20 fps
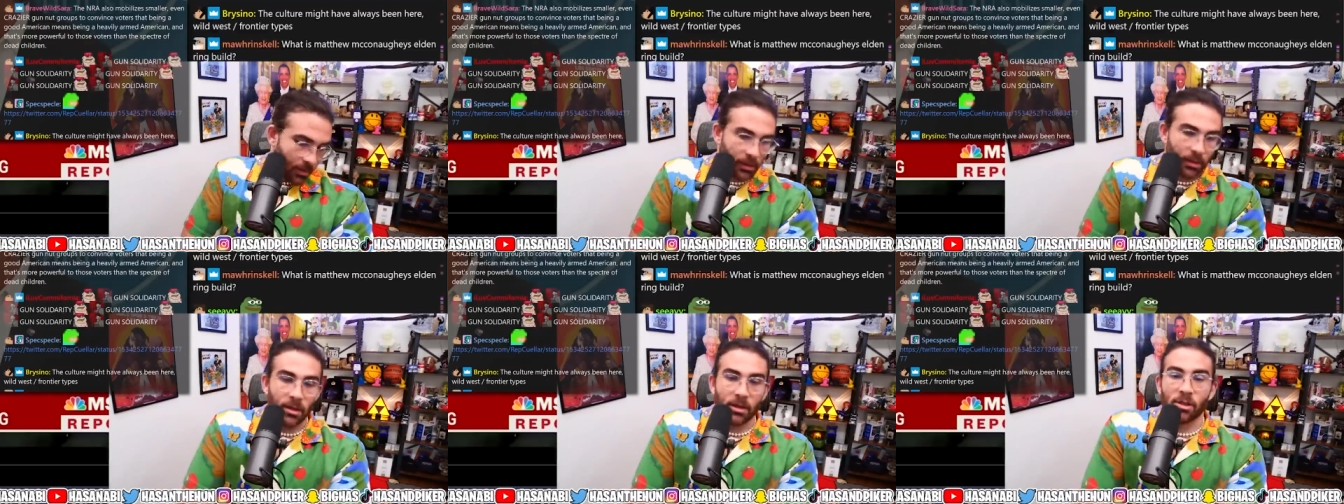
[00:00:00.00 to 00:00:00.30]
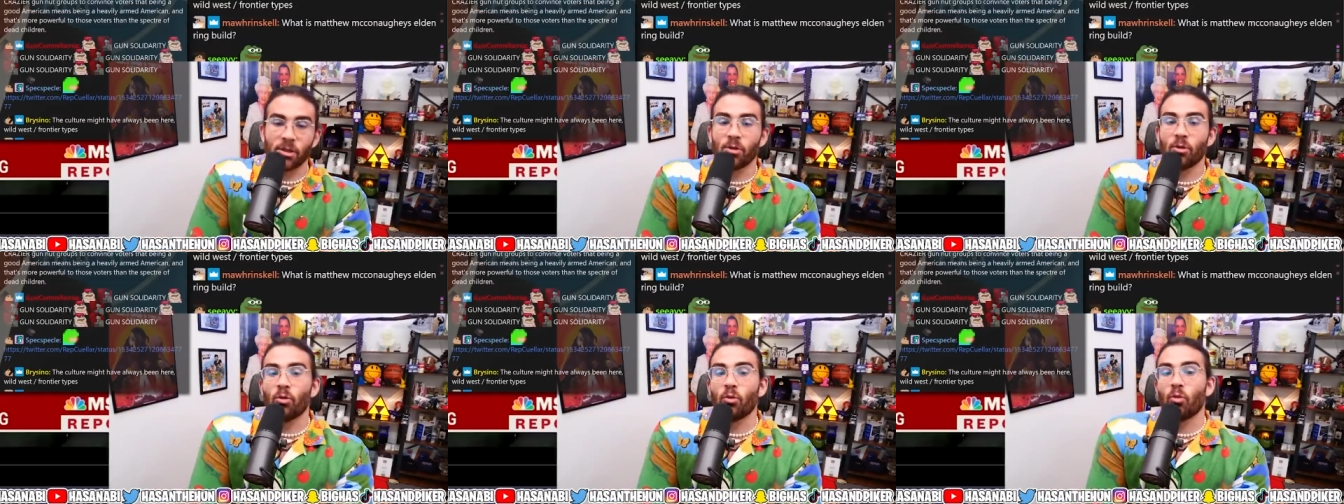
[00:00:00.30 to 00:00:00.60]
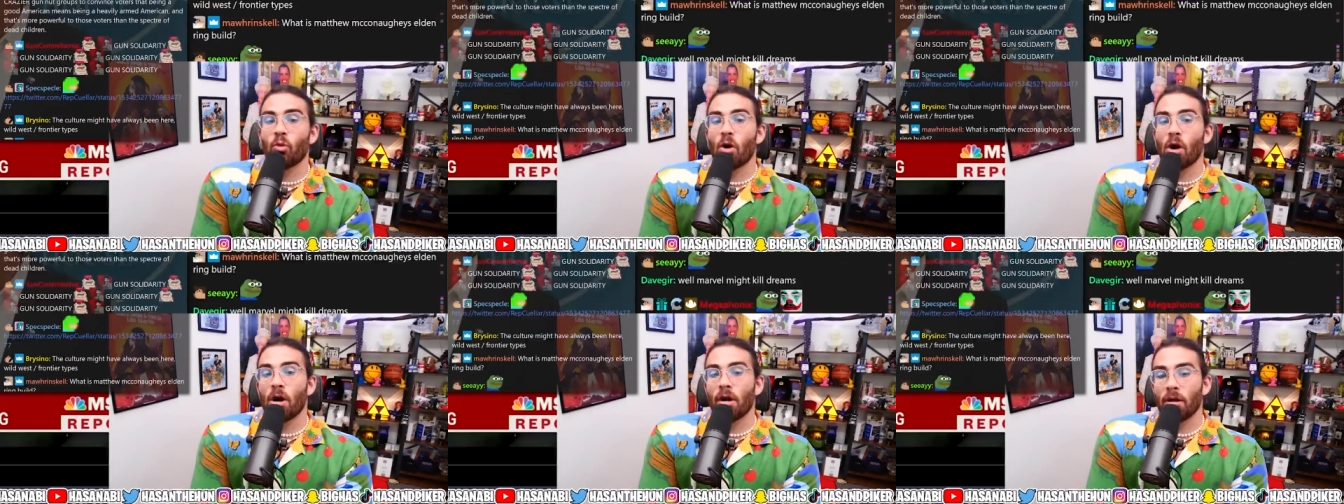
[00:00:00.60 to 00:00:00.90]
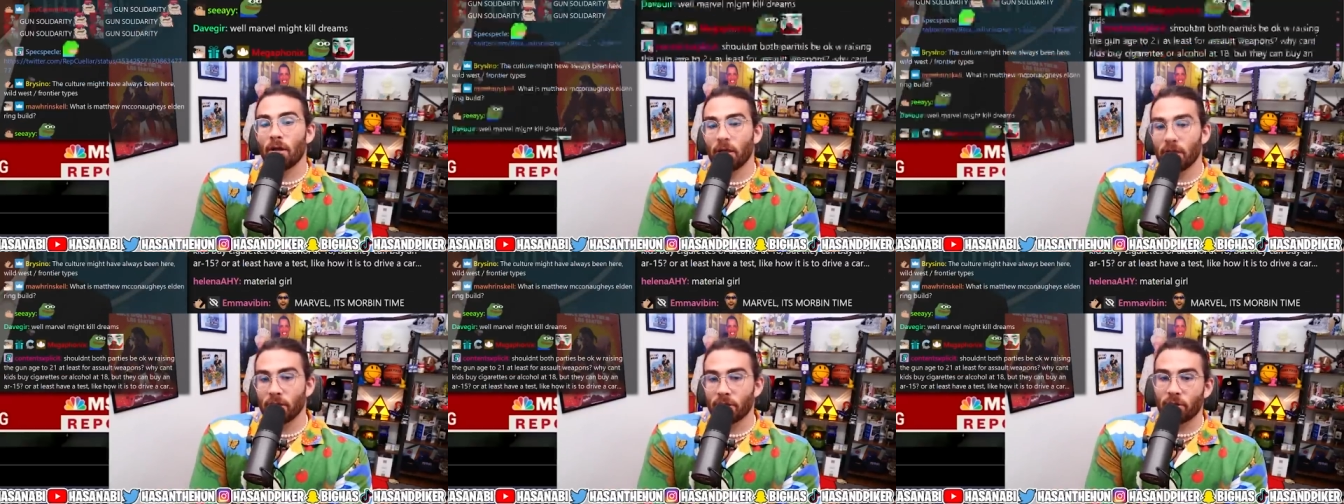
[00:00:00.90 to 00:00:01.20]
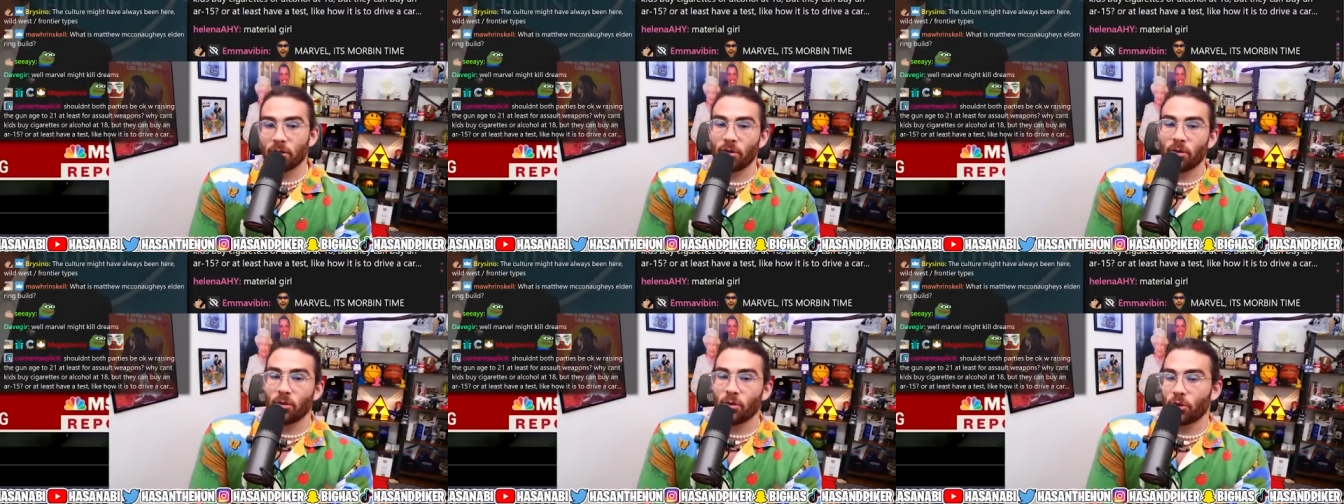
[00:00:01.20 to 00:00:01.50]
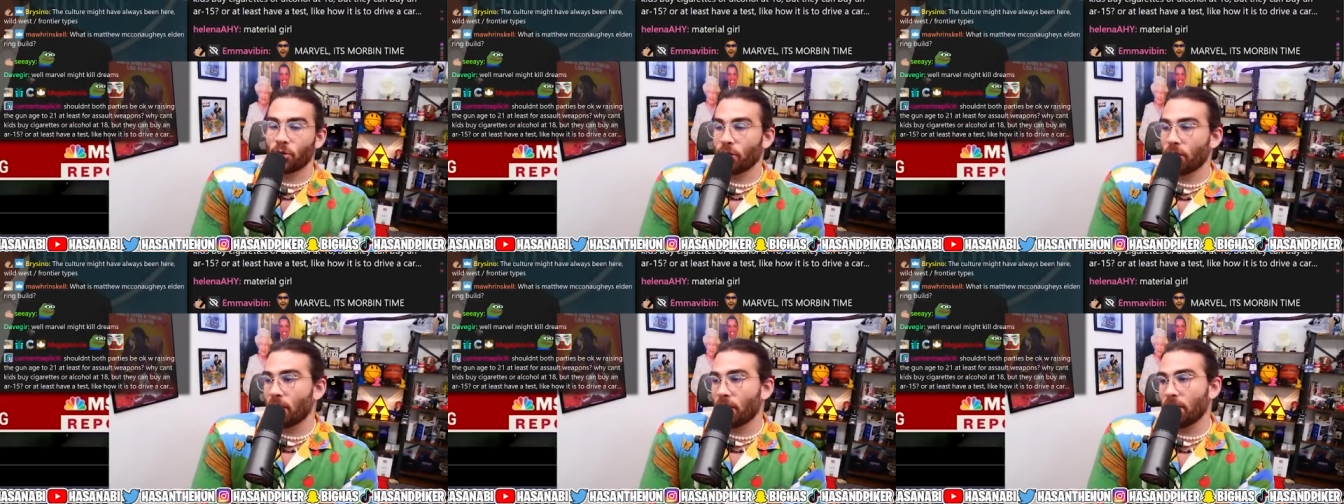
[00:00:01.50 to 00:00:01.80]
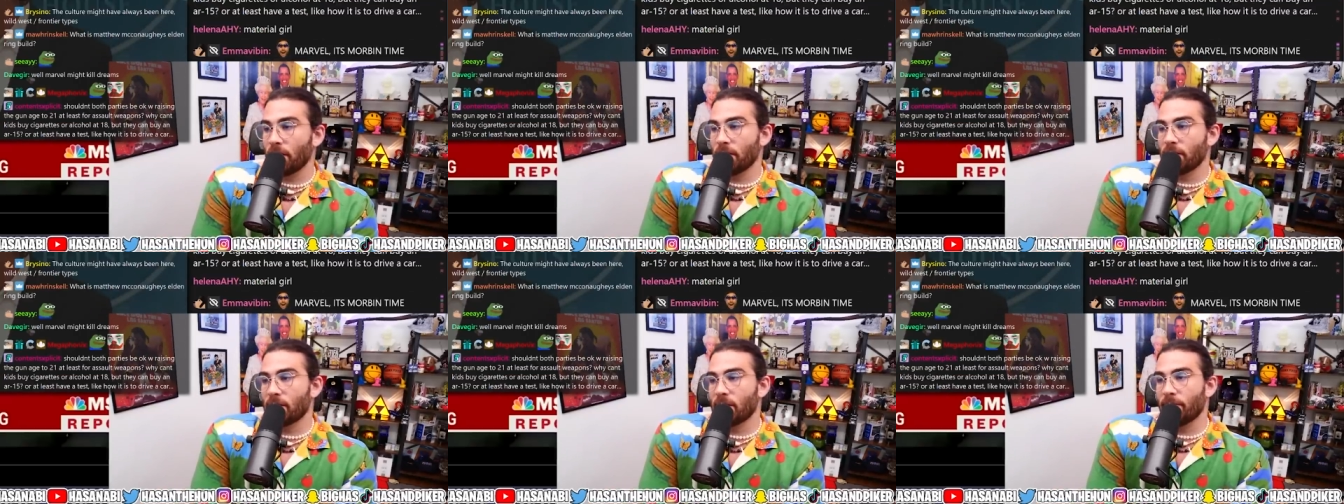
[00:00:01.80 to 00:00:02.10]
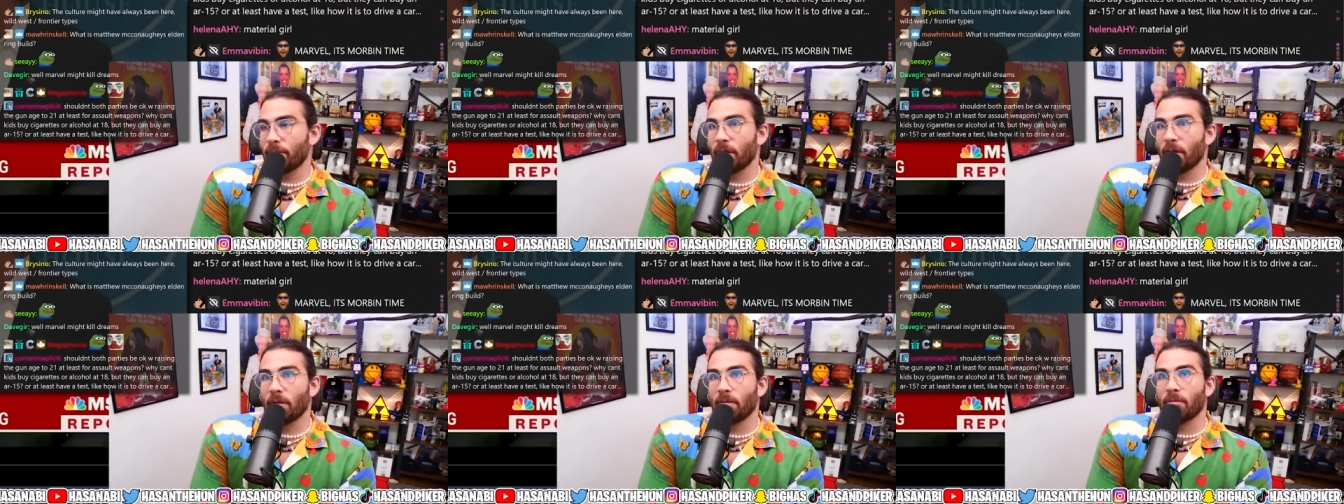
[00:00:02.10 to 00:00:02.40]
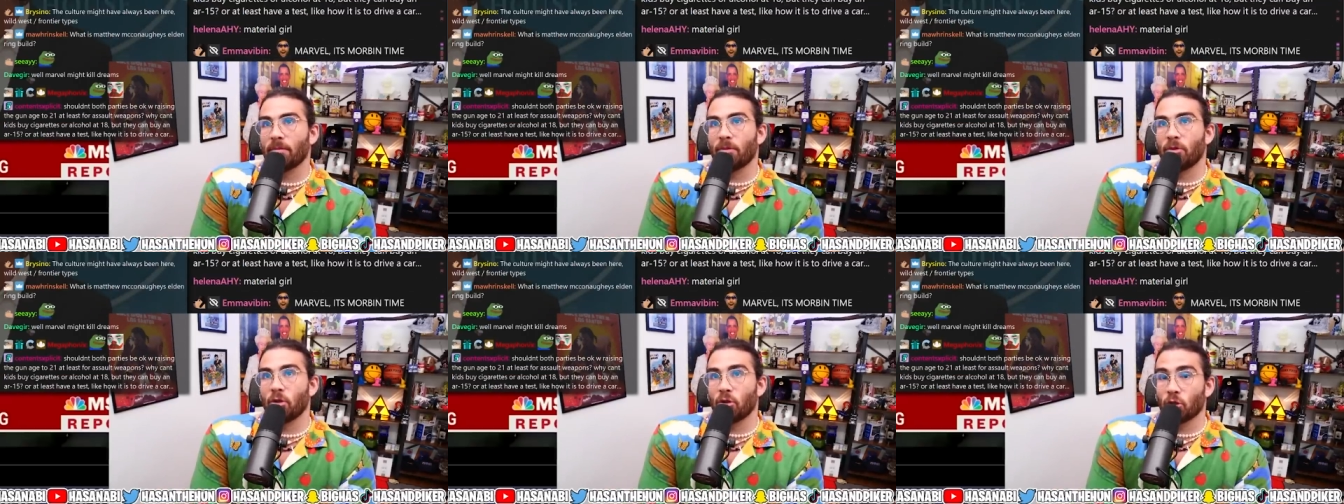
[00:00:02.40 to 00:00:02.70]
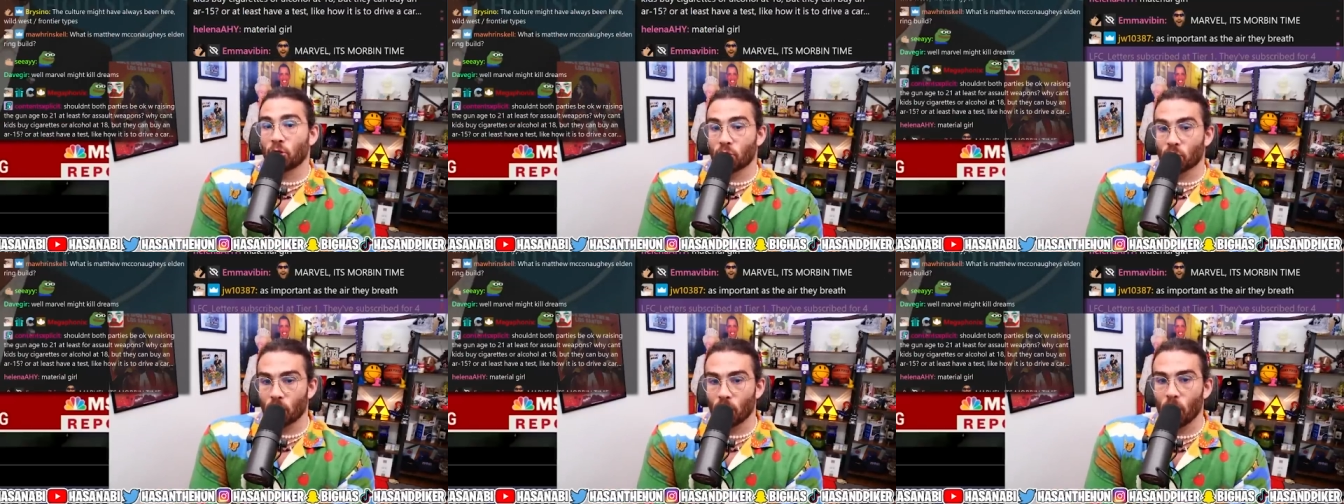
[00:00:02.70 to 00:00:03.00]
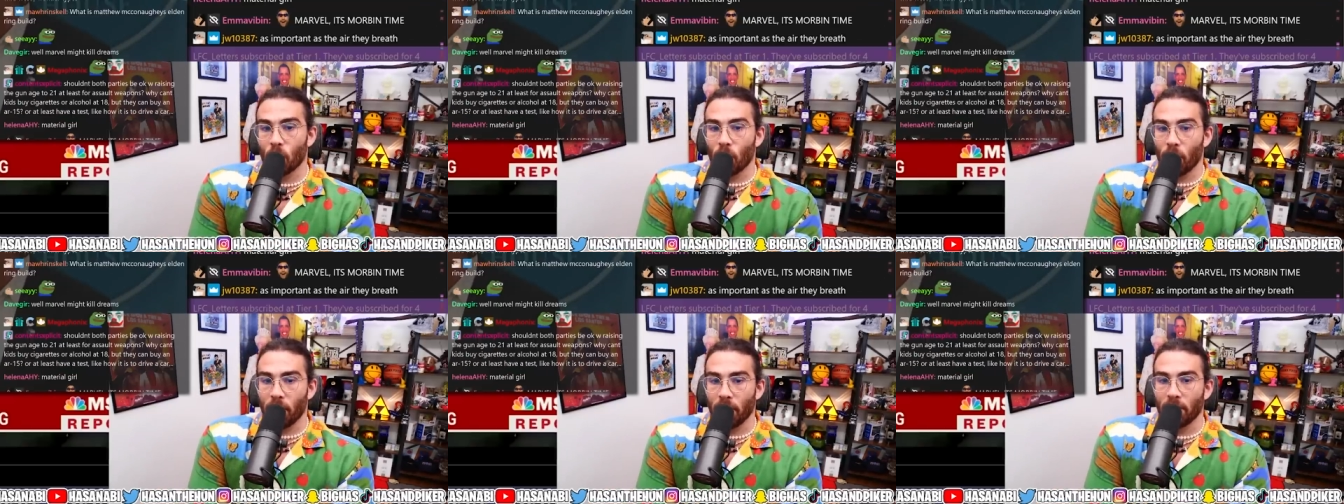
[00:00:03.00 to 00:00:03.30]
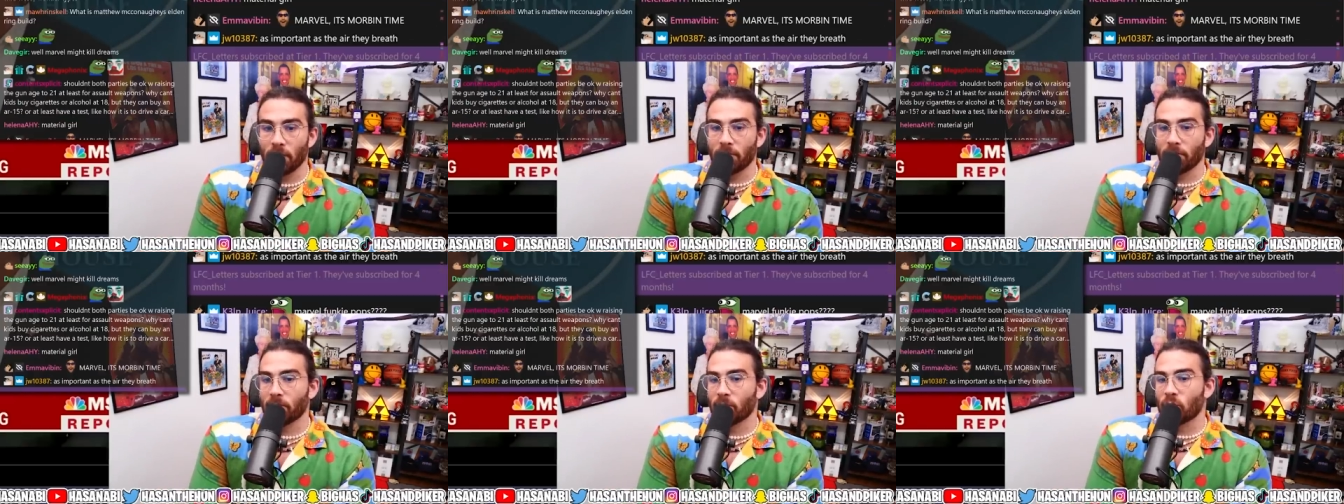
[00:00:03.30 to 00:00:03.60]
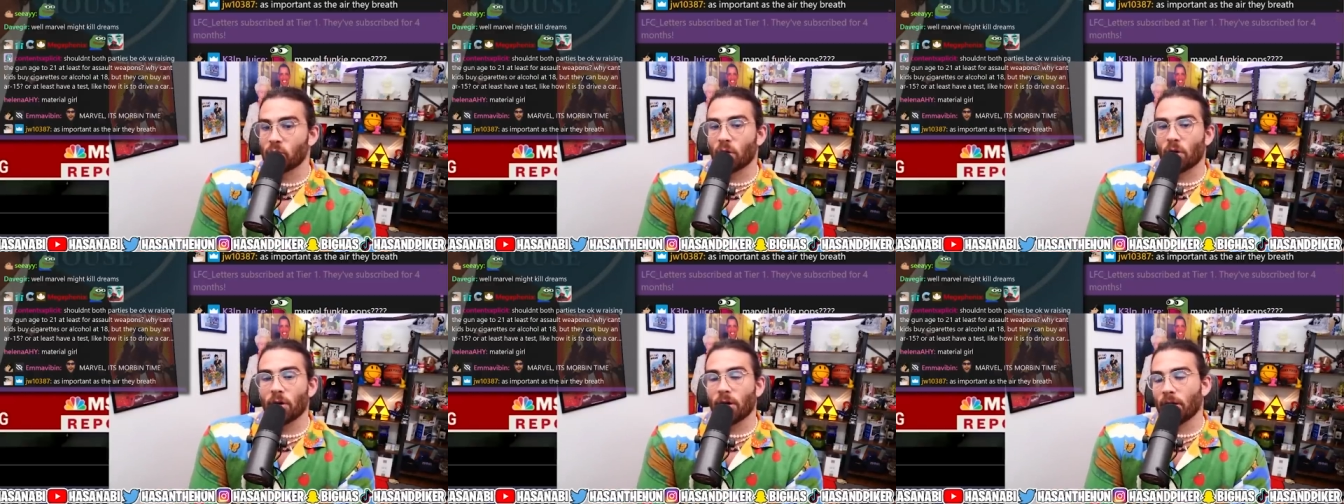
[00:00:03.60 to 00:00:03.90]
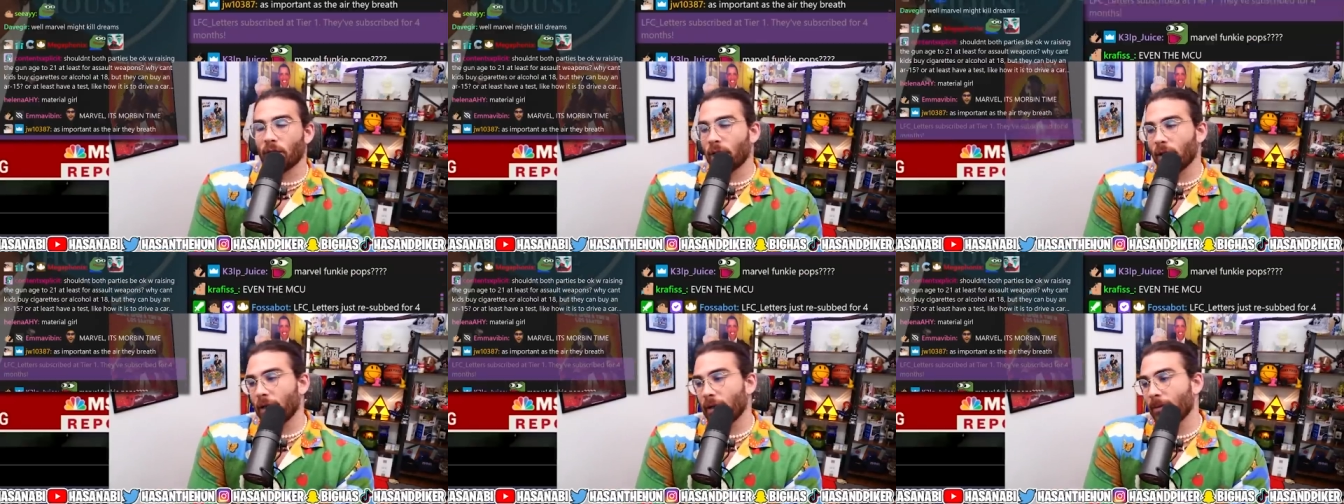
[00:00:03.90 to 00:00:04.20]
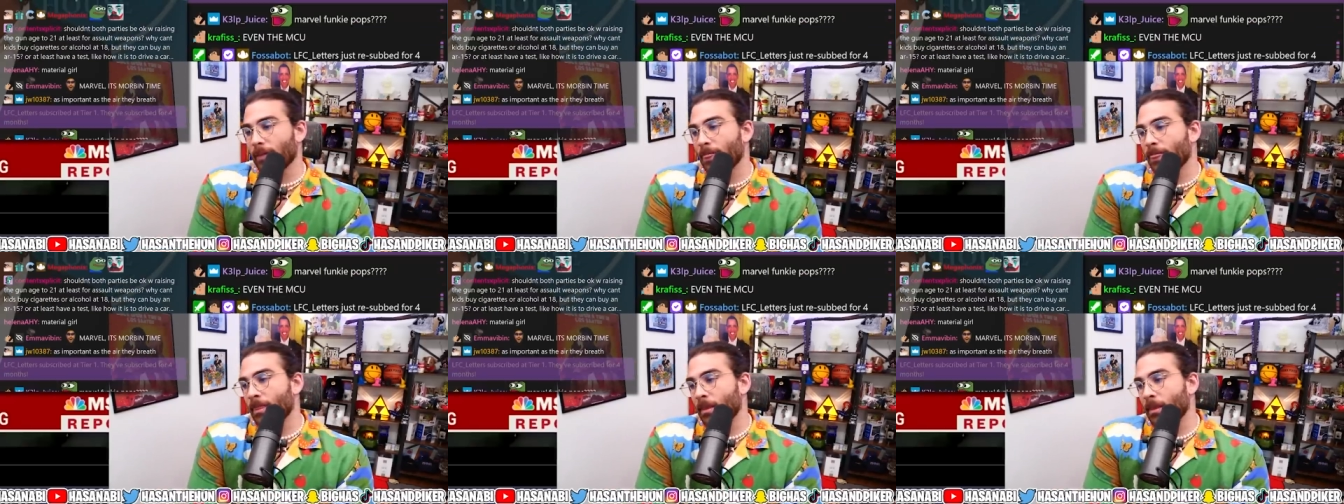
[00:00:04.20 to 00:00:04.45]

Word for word: is one institution that needs to be destroyed, certainly,